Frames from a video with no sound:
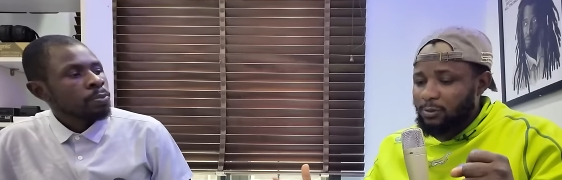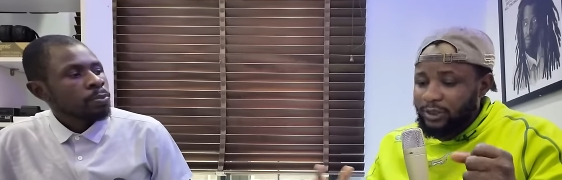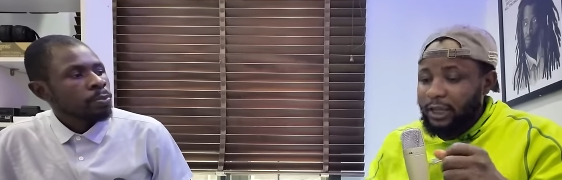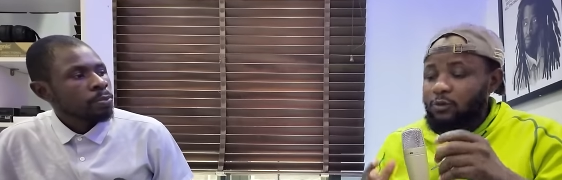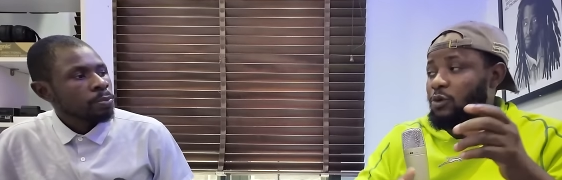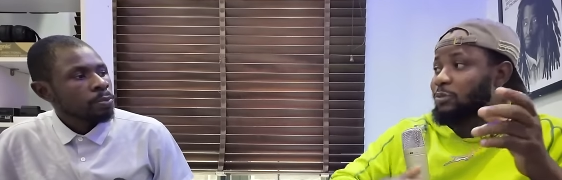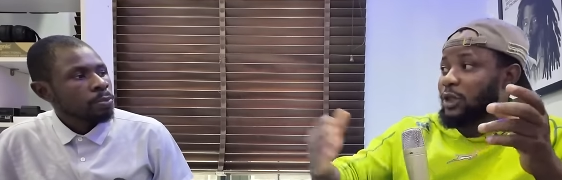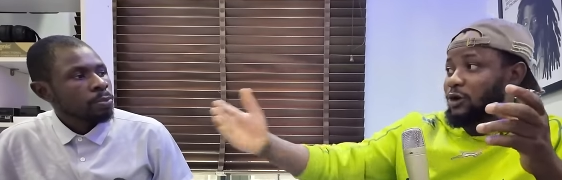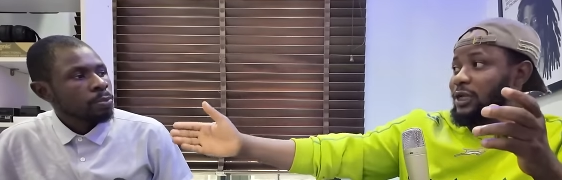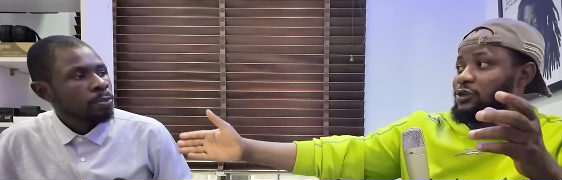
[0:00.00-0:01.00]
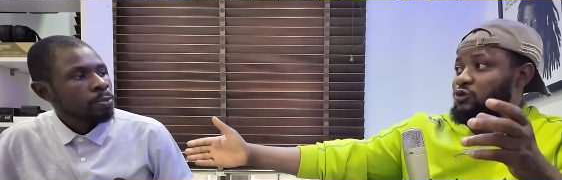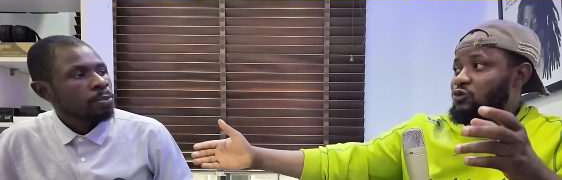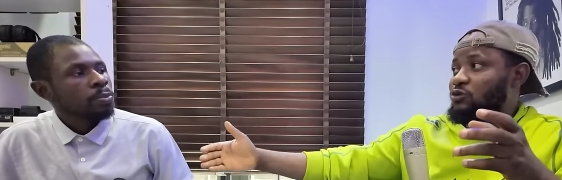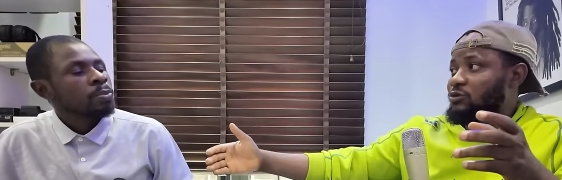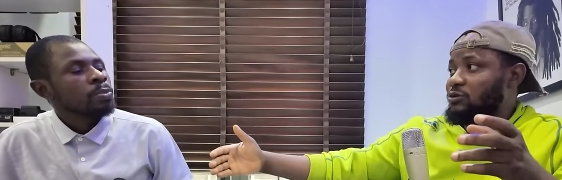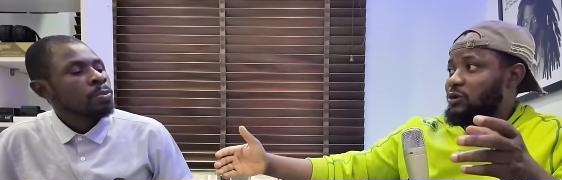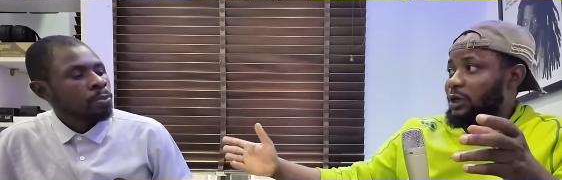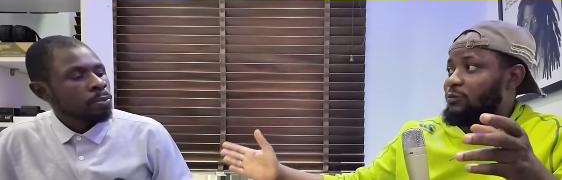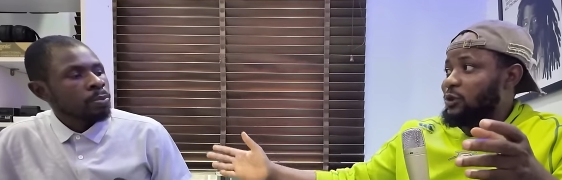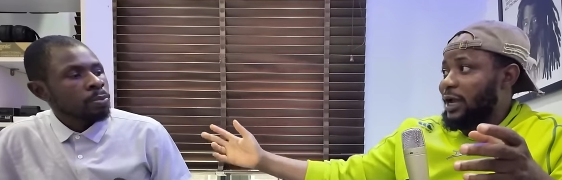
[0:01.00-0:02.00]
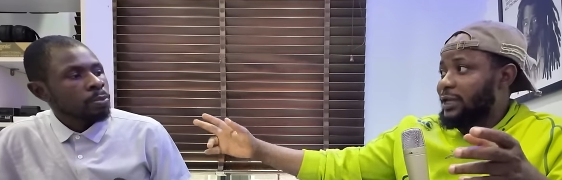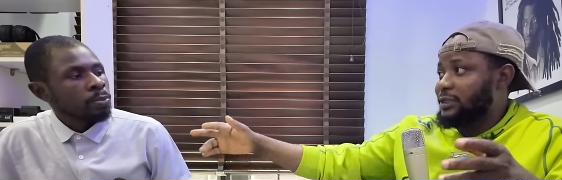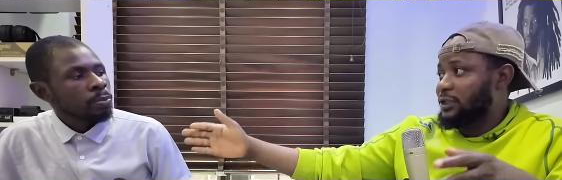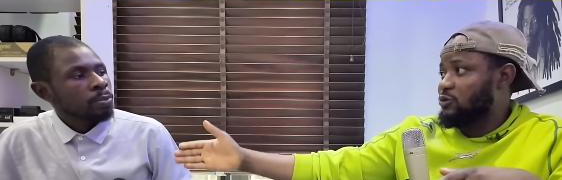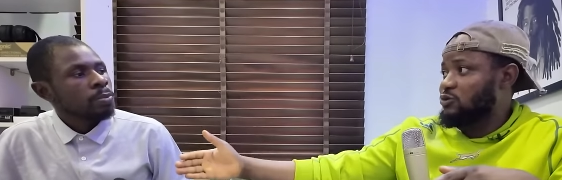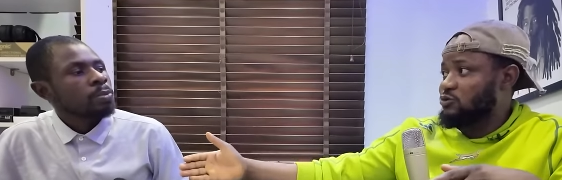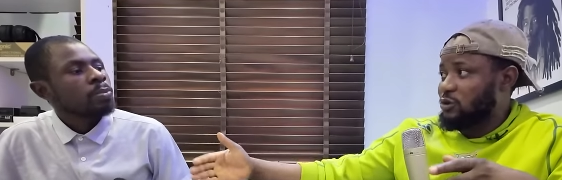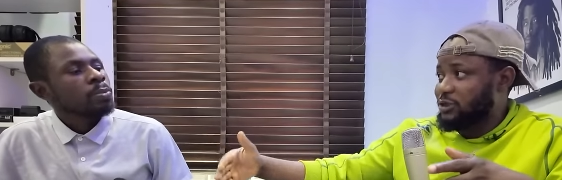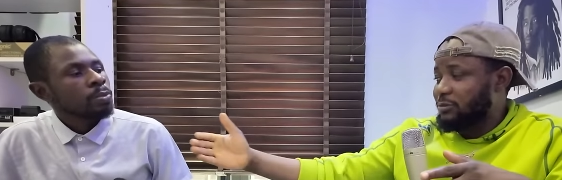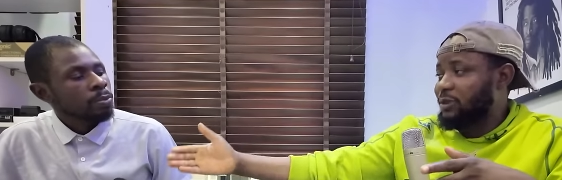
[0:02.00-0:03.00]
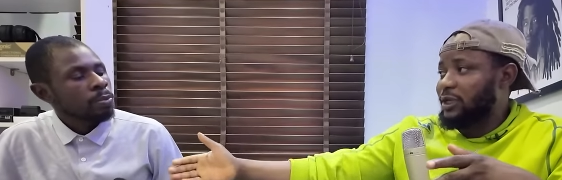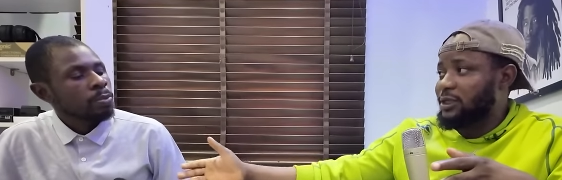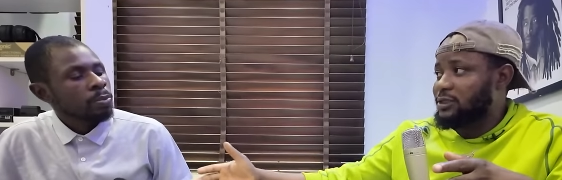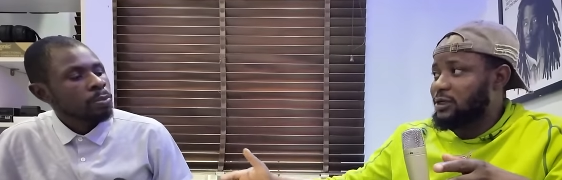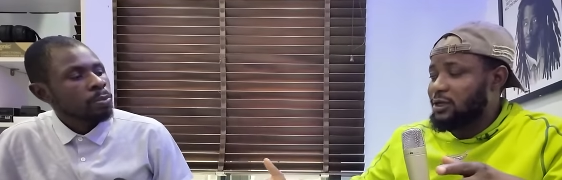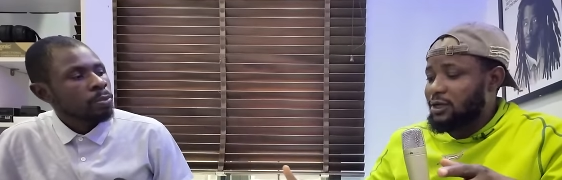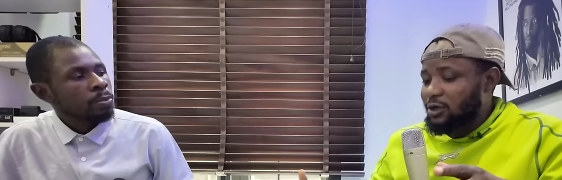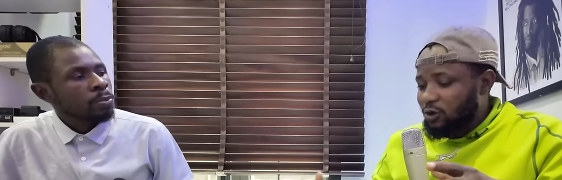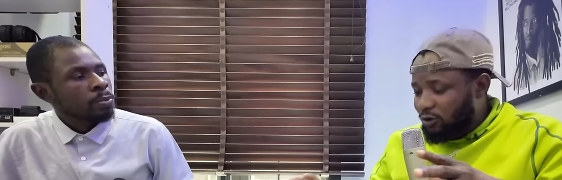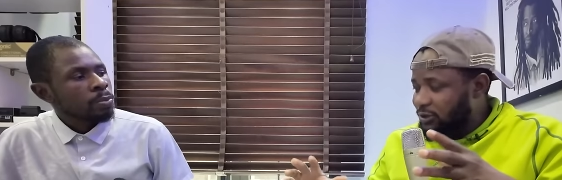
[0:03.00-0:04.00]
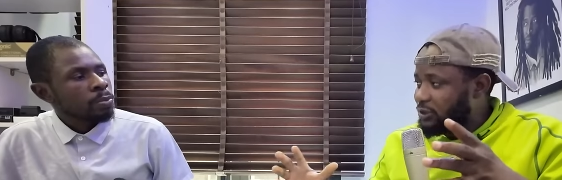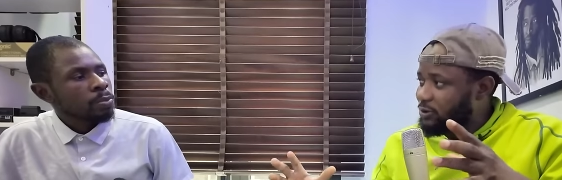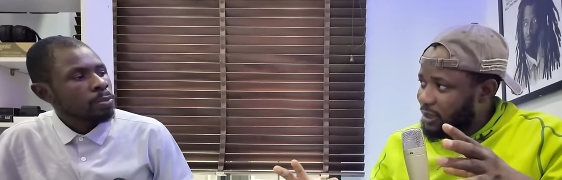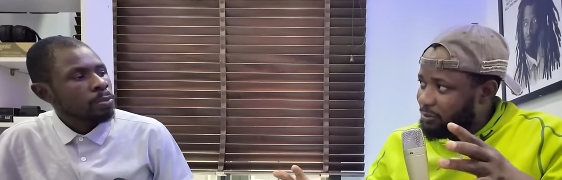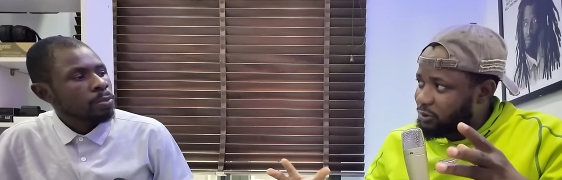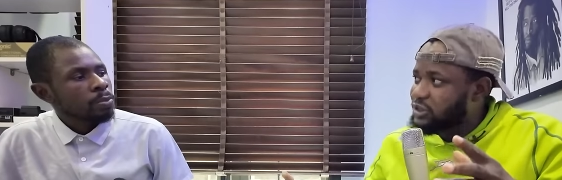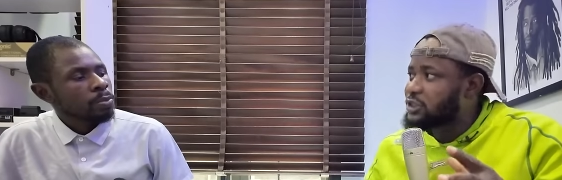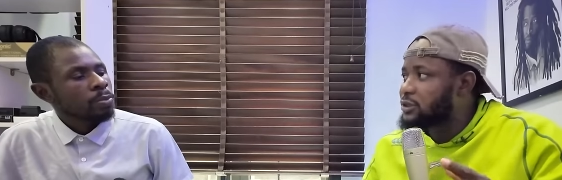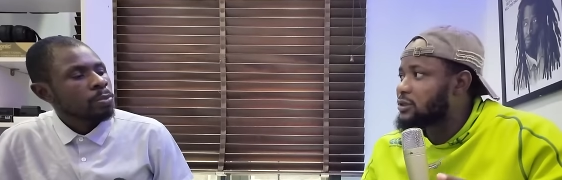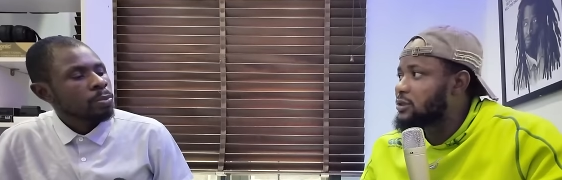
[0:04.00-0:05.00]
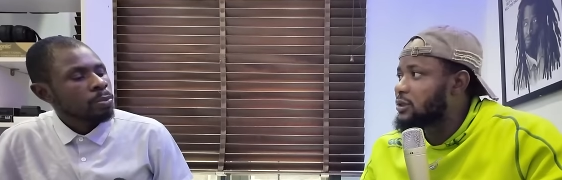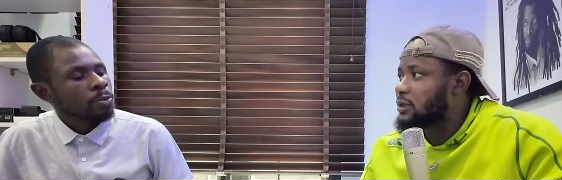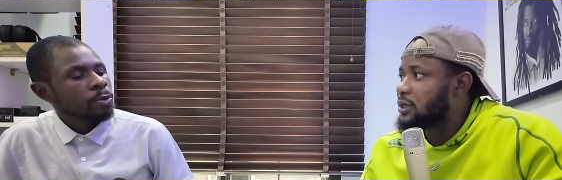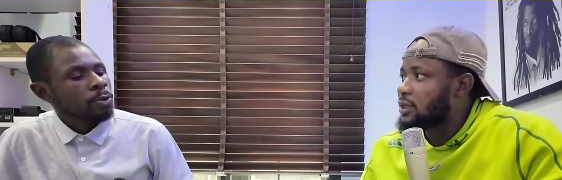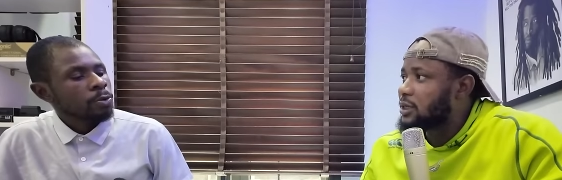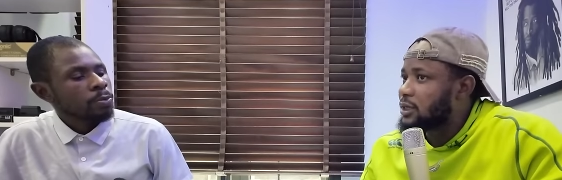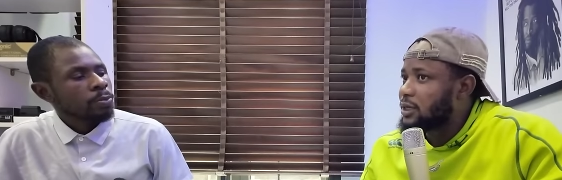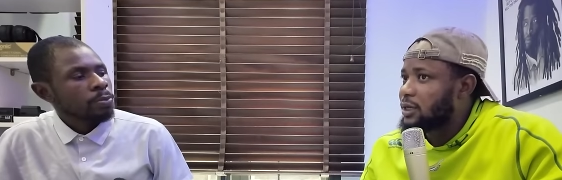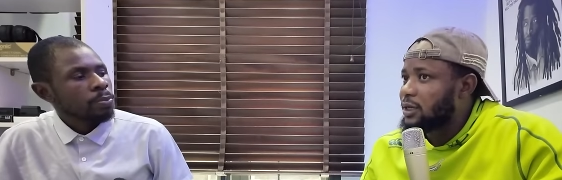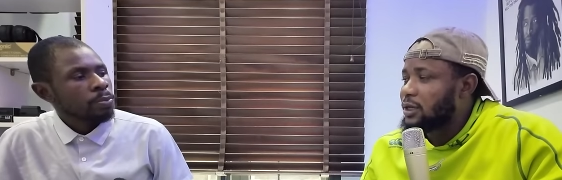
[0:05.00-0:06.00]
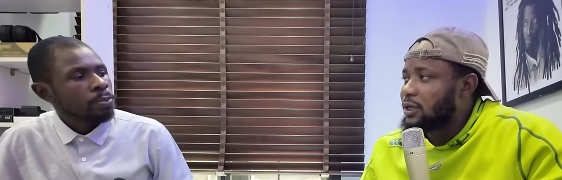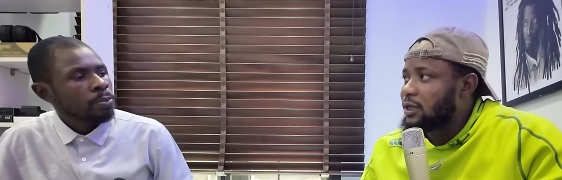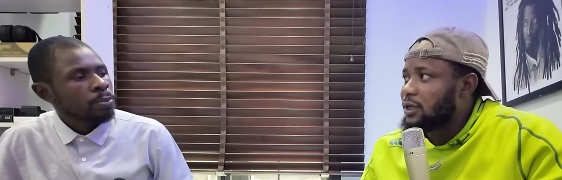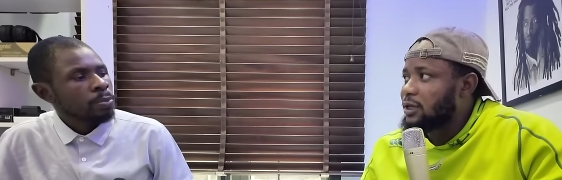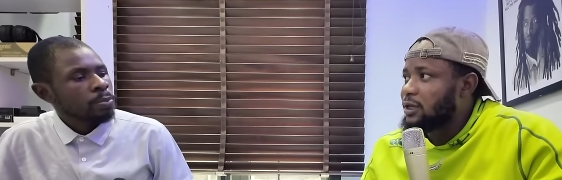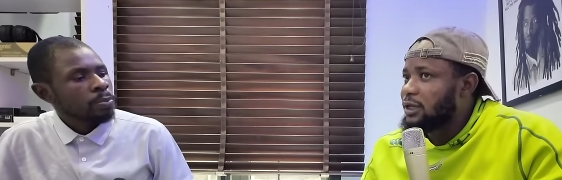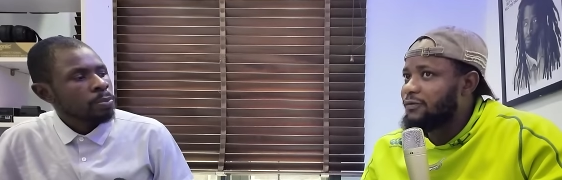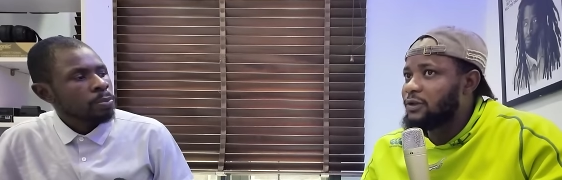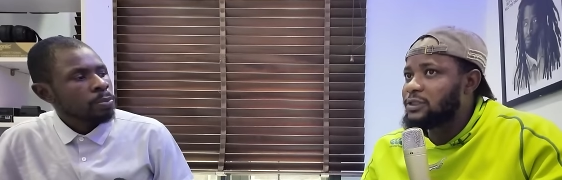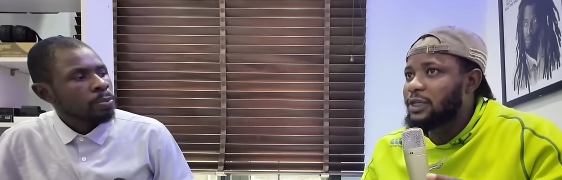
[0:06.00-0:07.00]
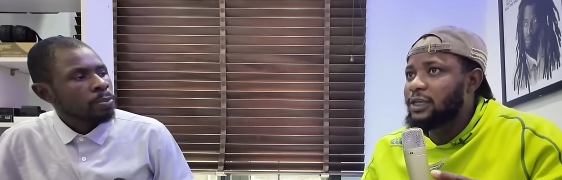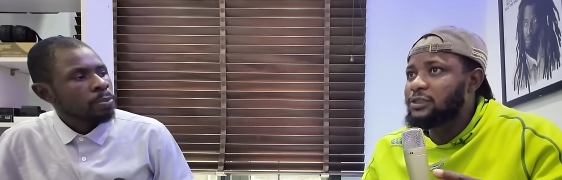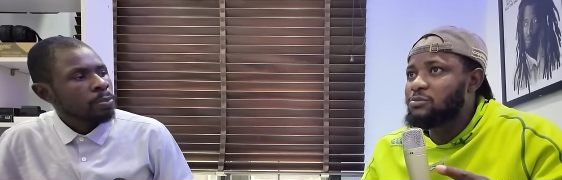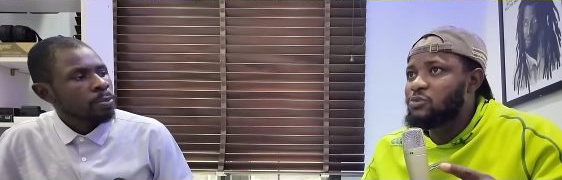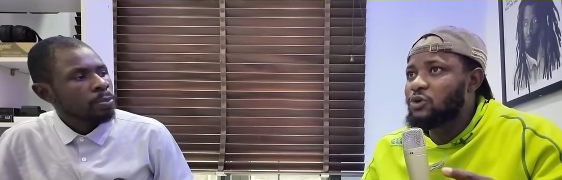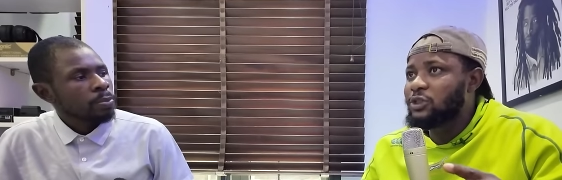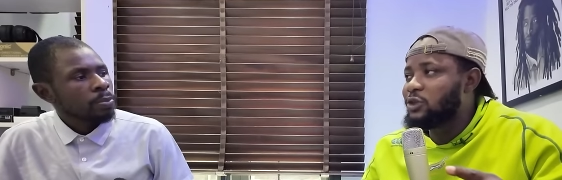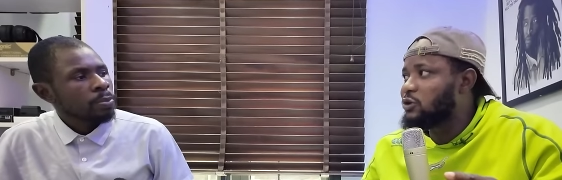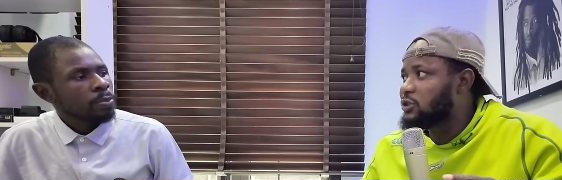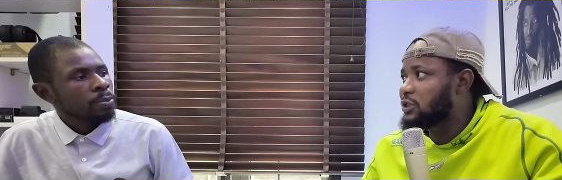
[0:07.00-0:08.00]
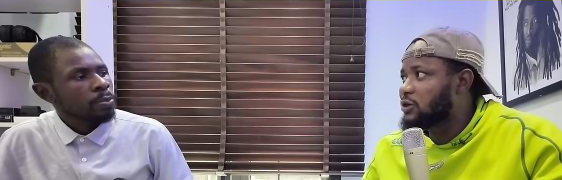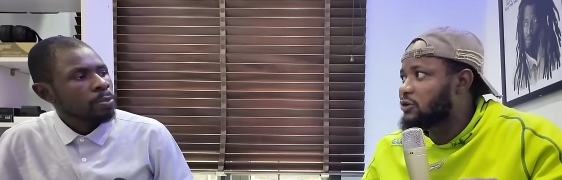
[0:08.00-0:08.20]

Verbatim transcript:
Speaker 1: Then we play other soul, even that is a own. We'll still play it. Concept of that preaching. Okay. If he says models